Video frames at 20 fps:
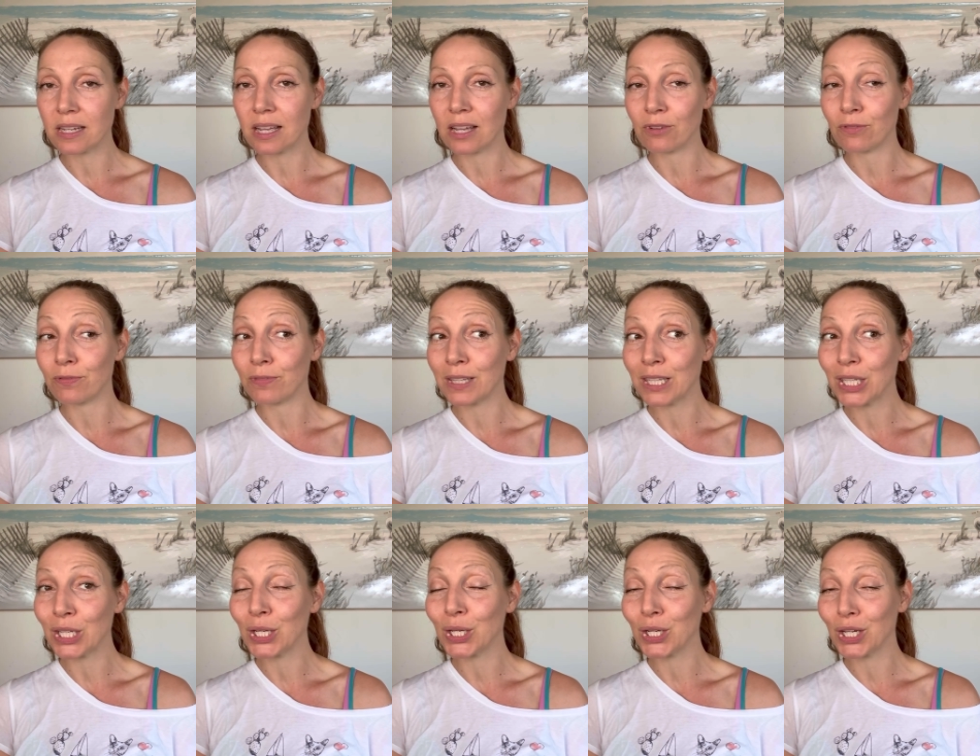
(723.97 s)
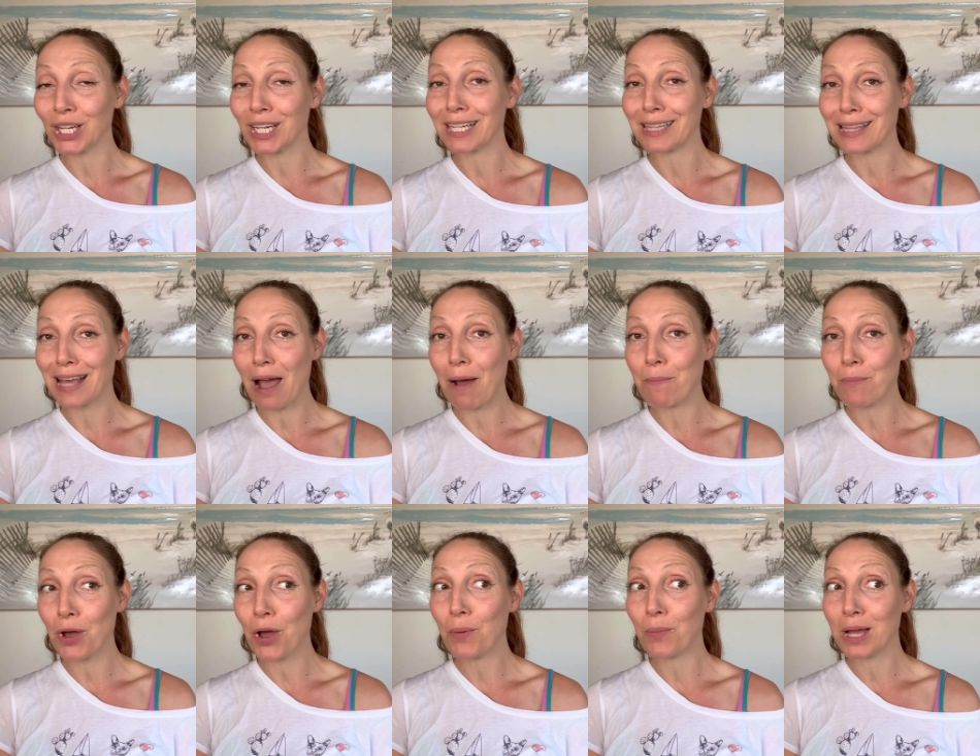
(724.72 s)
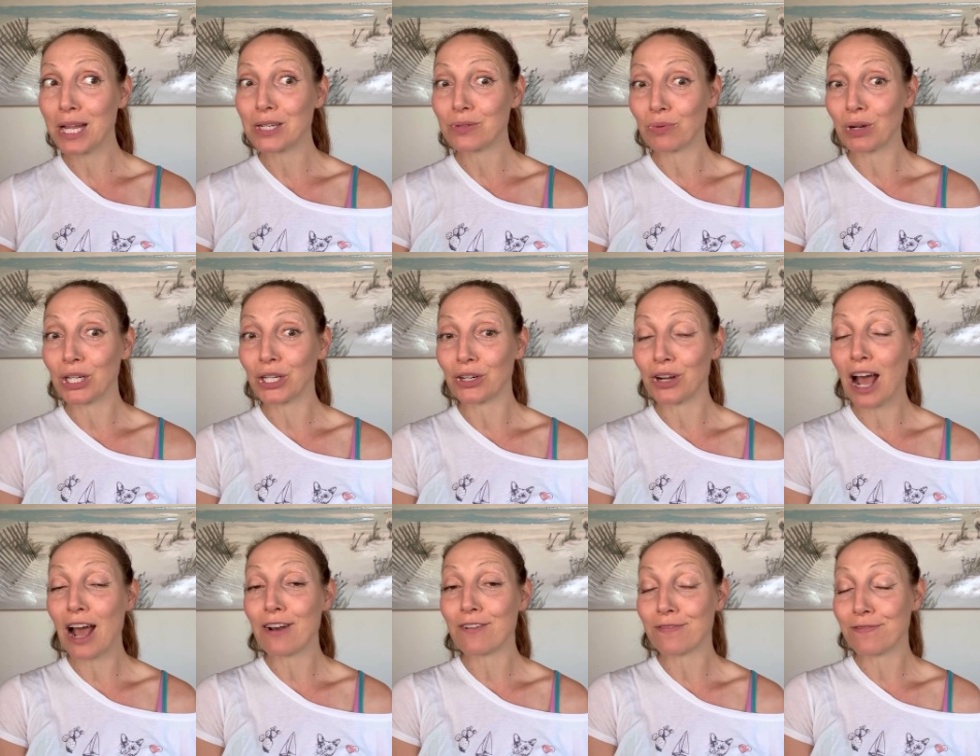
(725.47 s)
And feeling good in that moment when you're
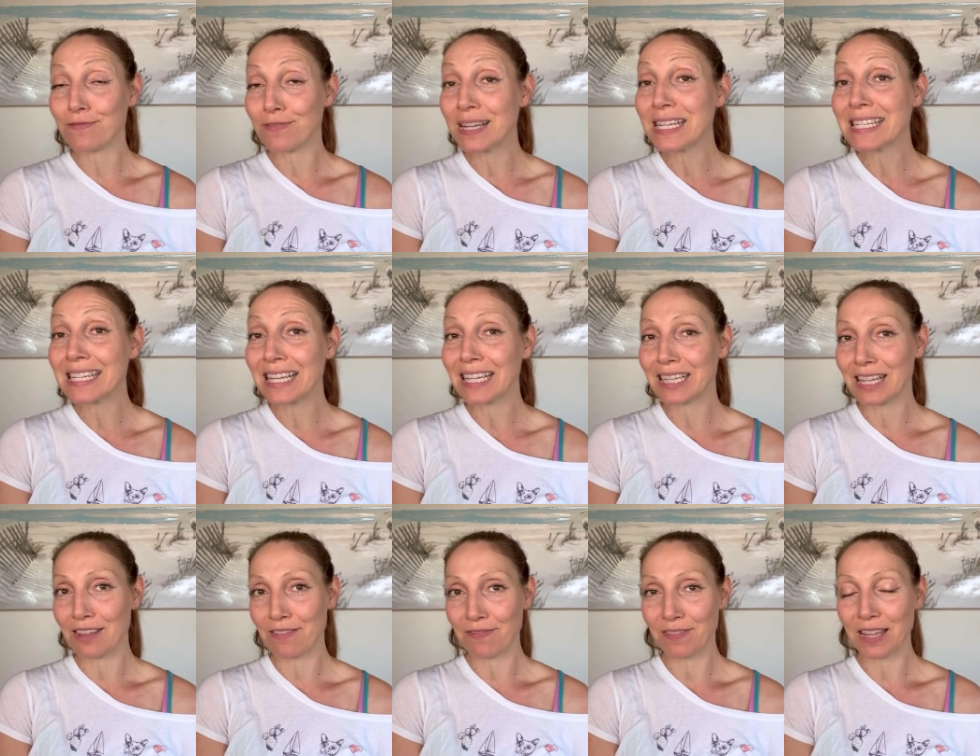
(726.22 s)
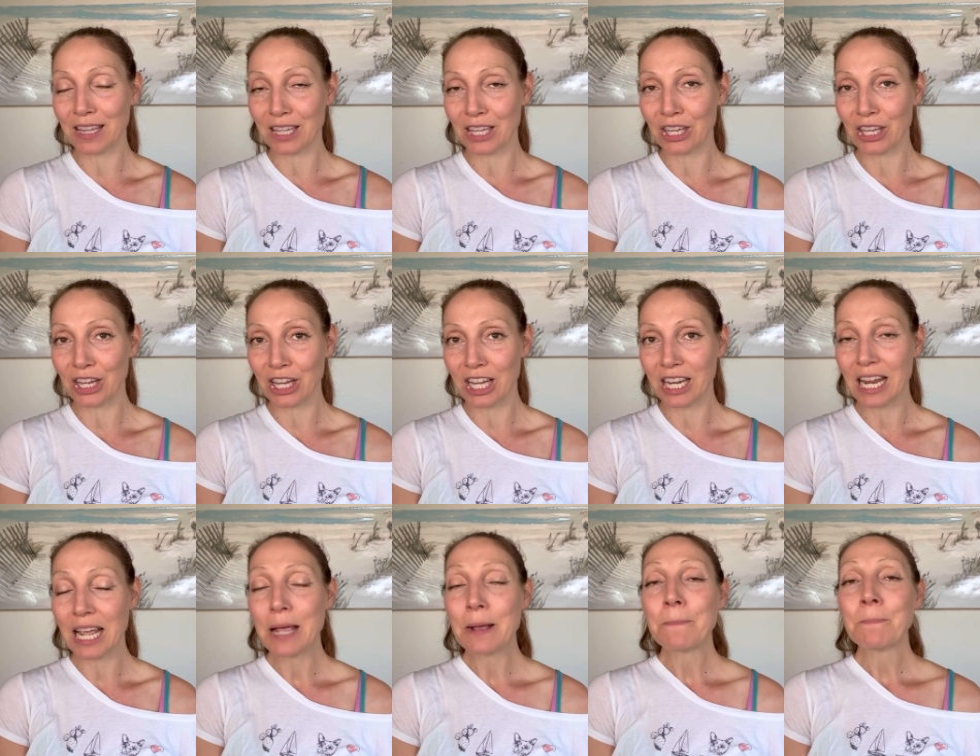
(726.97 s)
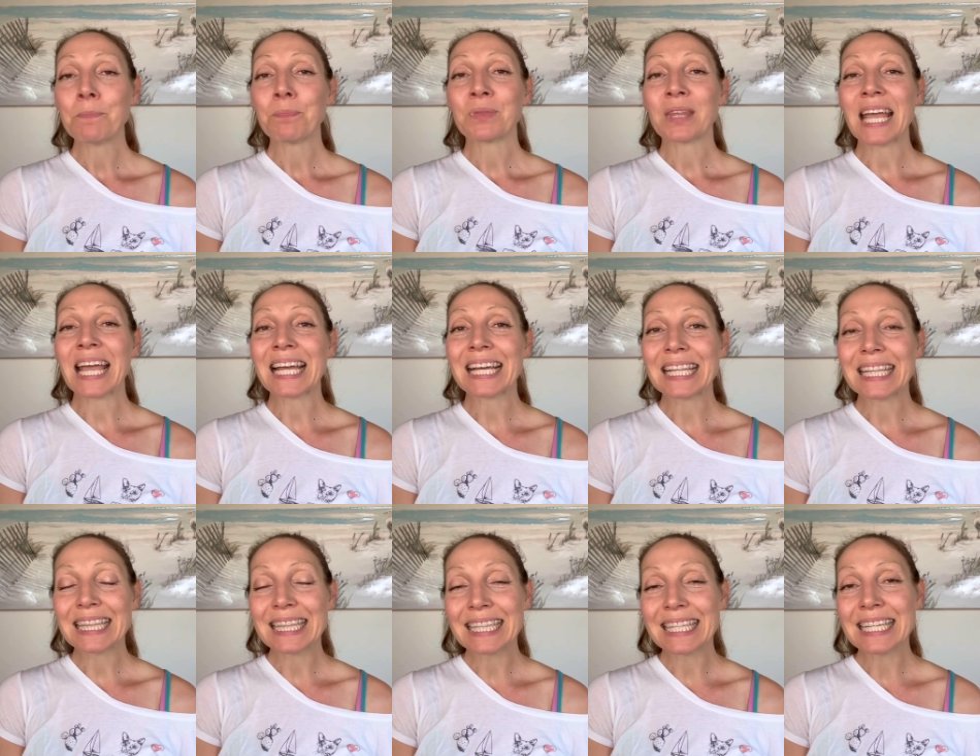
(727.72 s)
not physically feeling good,
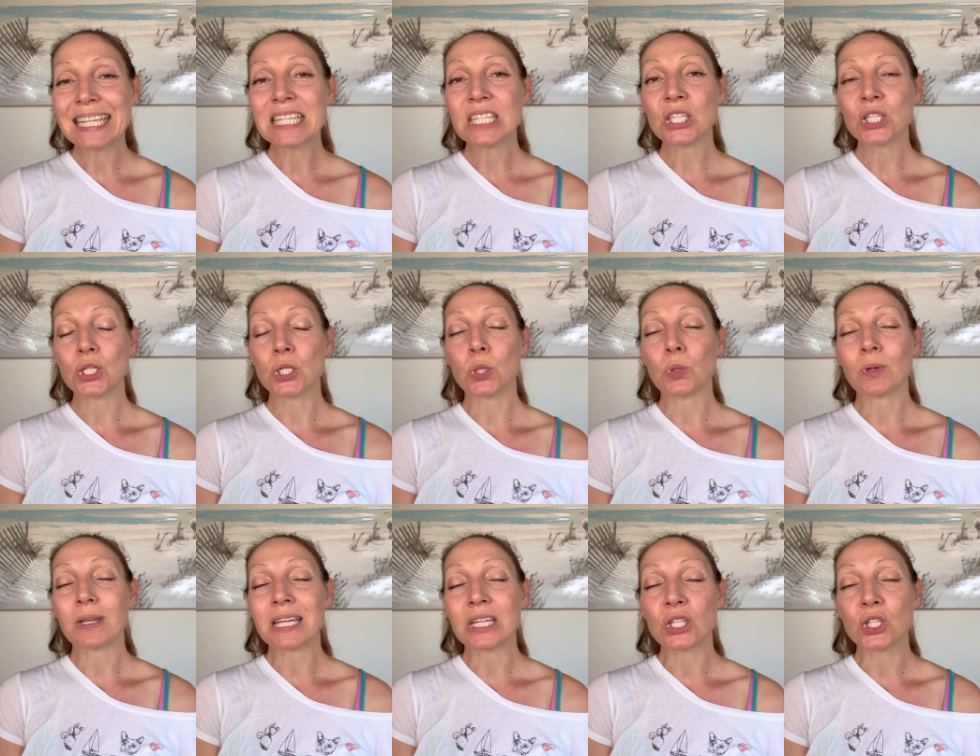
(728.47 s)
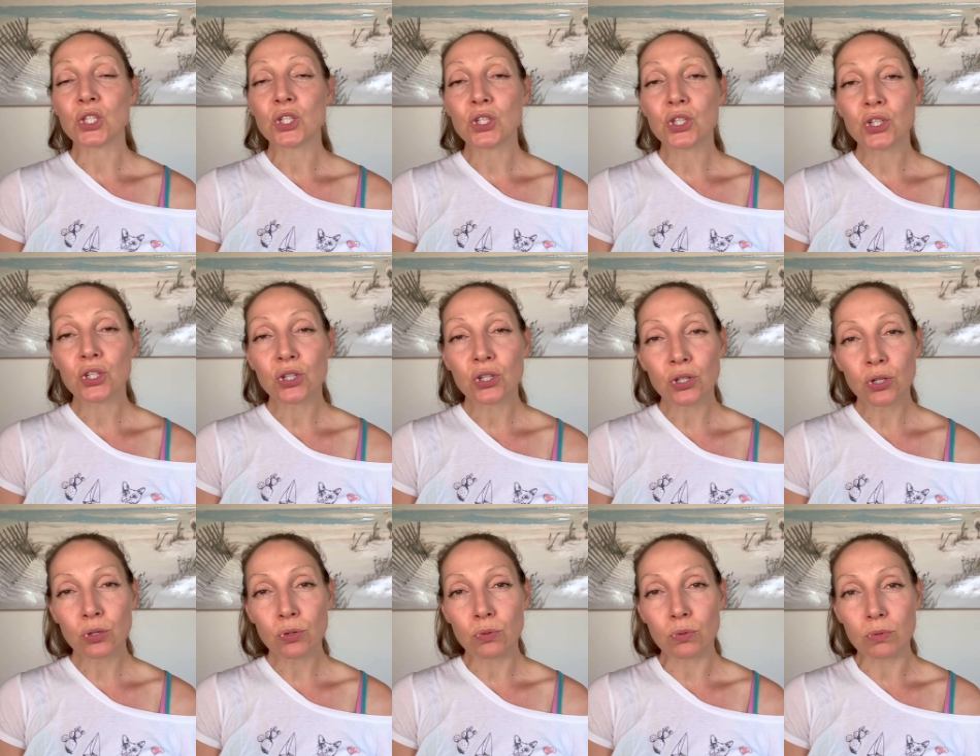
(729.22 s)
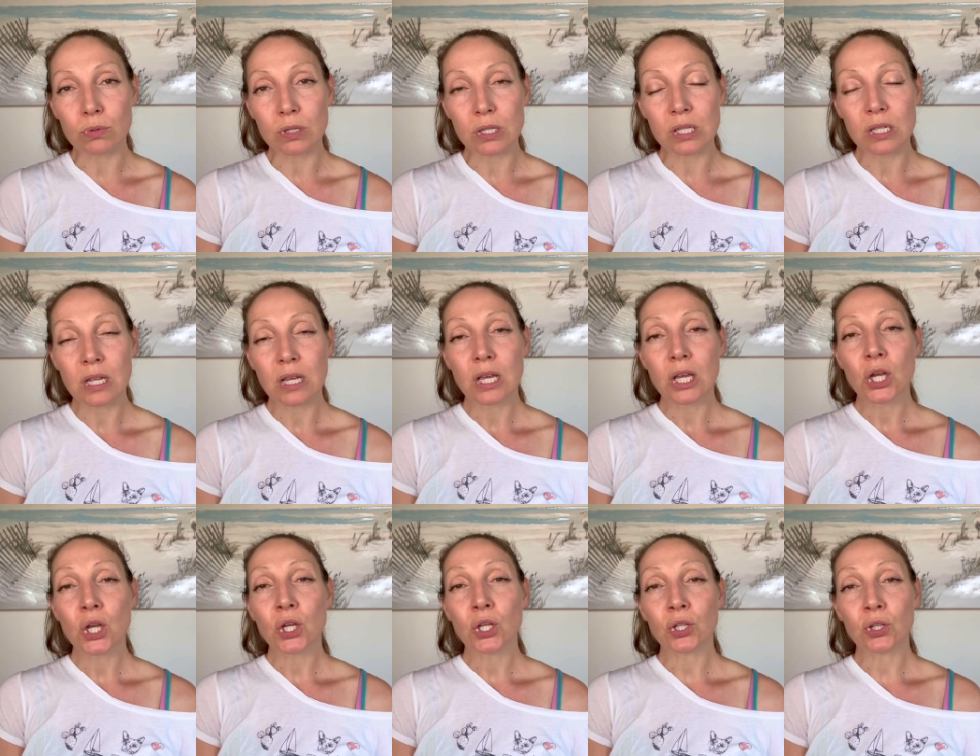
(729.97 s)
at least you can choose
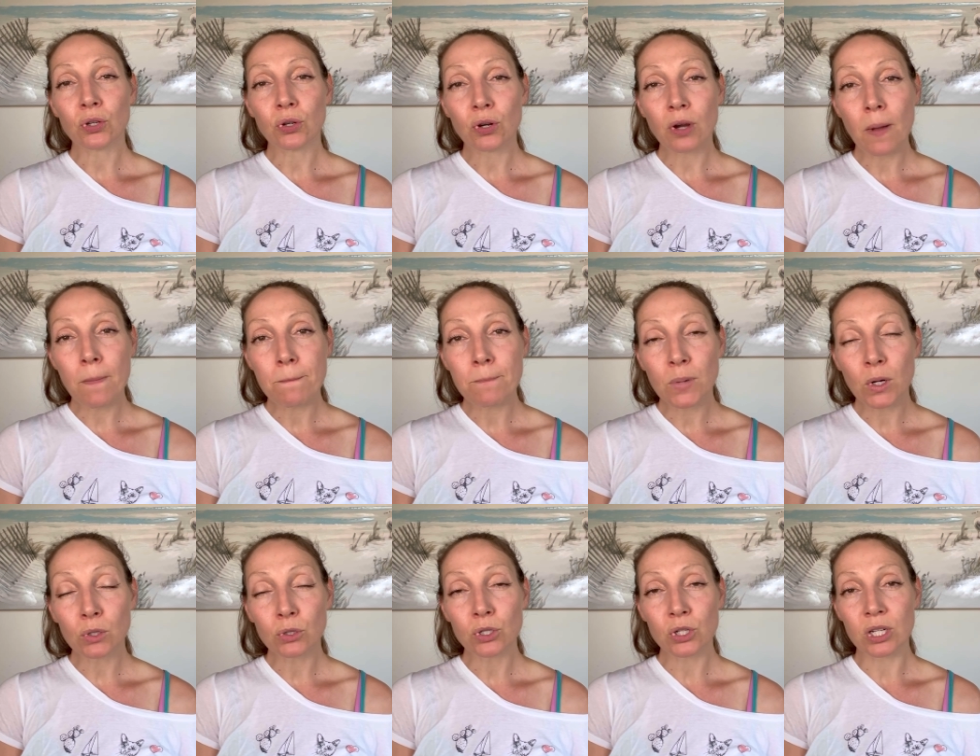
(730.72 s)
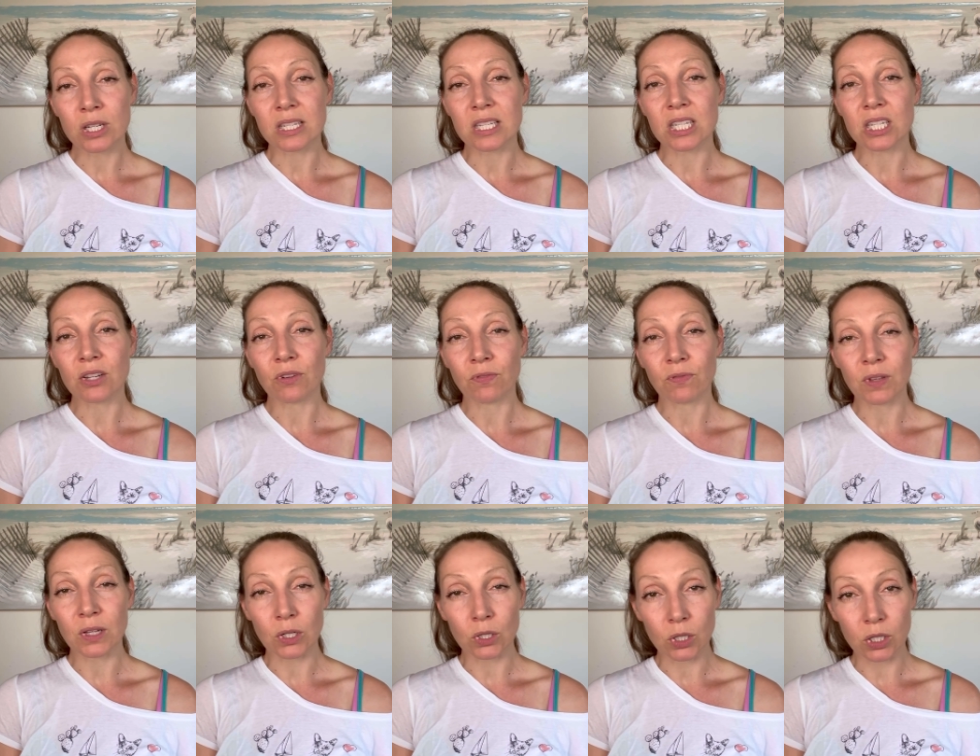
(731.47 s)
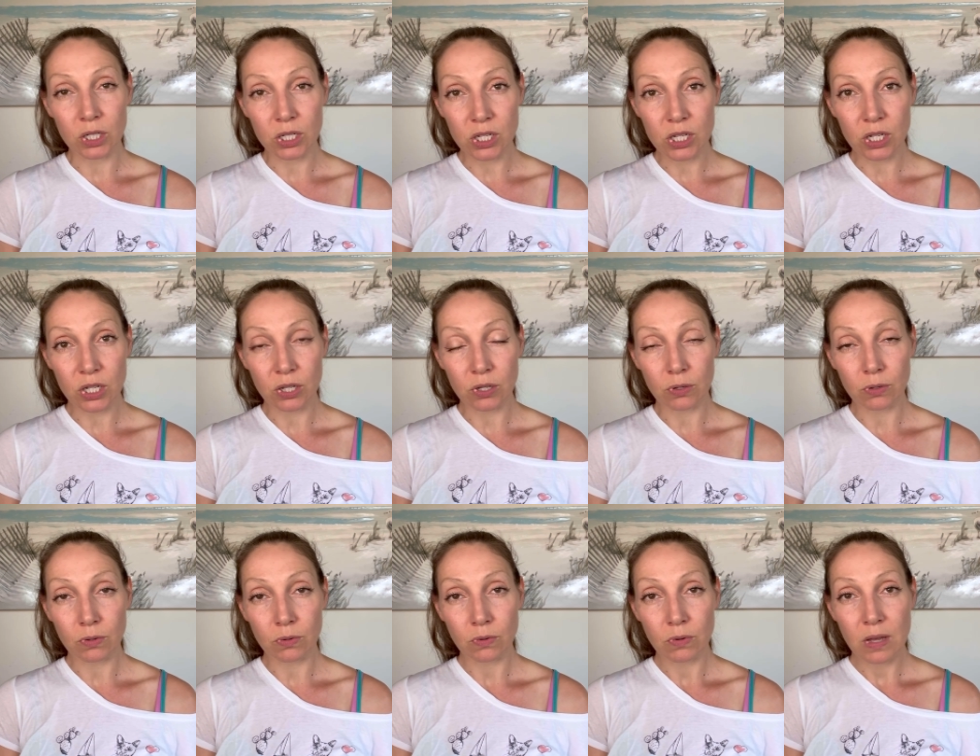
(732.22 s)
your emotions to feel good to you.